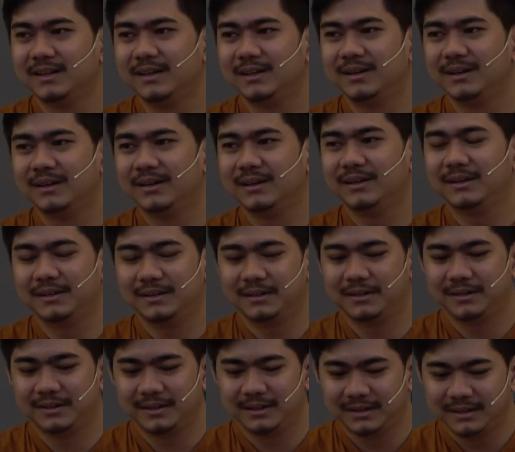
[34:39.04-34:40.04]

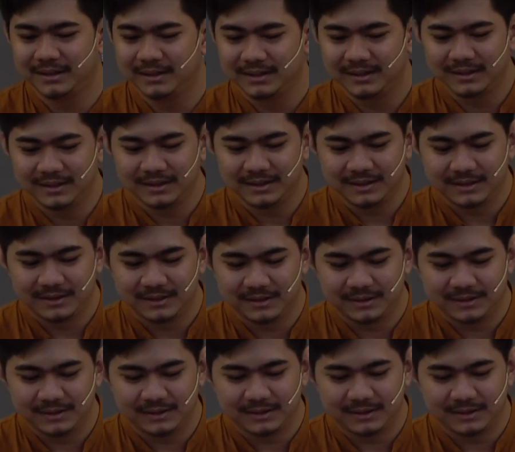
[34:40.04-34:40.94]
Nothing is said.